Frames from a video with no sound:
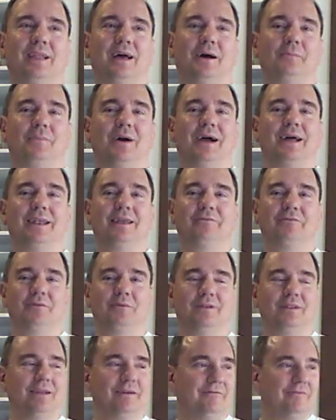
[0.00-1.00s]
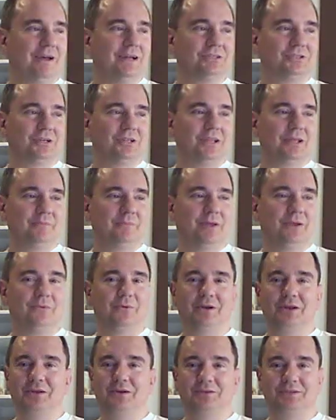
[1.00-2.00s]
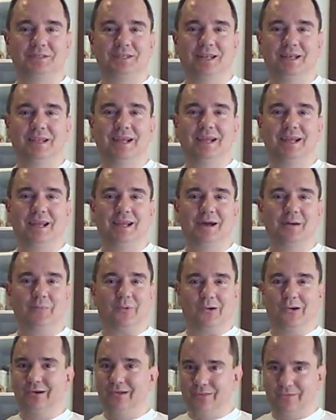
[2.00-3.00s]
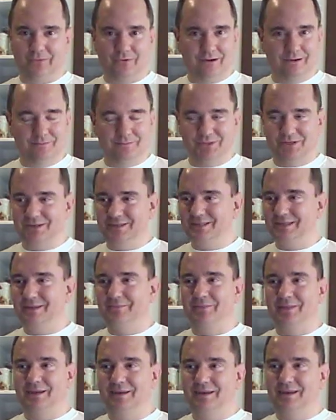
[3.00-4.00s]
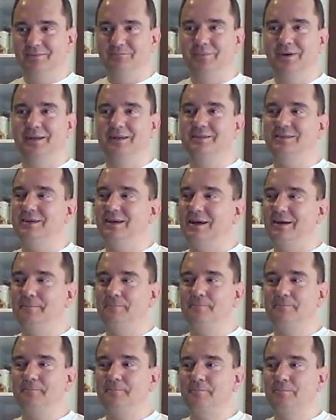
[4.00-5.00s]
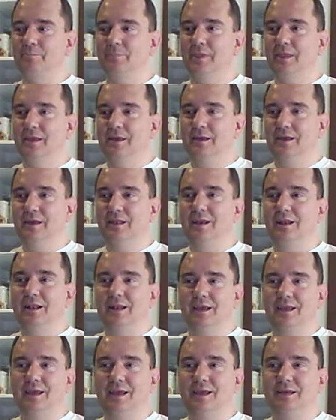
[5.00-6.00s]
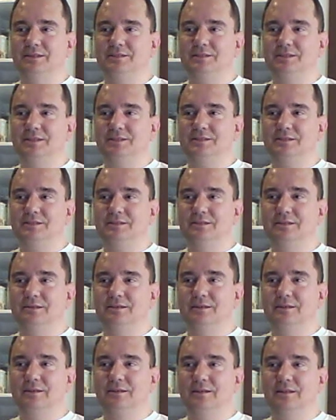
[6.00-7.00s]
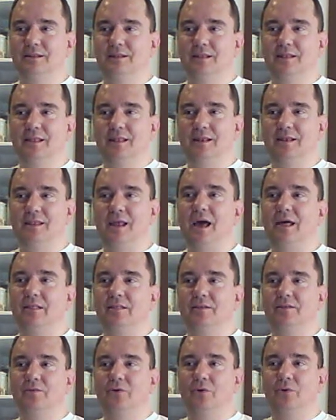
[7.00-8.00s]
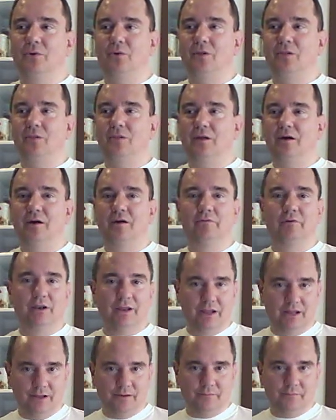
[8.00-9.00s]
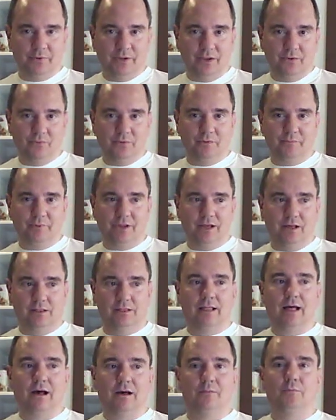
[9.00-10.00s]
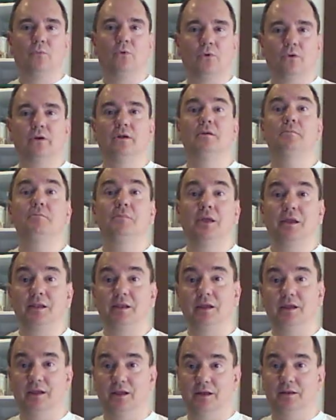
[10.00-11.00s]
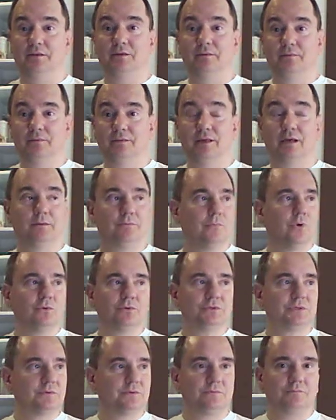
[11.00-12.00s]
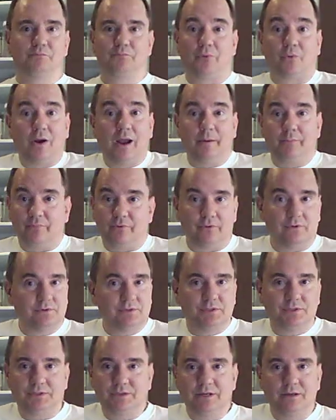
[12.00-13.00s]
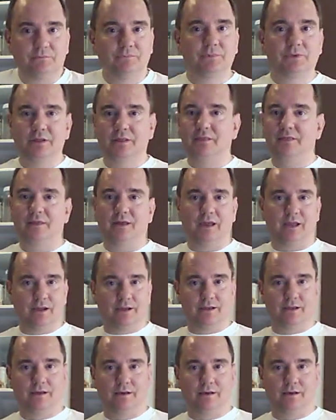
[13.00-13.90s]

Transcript: I might even eventually be reduced to digging up earthworms or something. But in any case, the death toll of an EMP would be a lot more immediate than most preppers seem to think.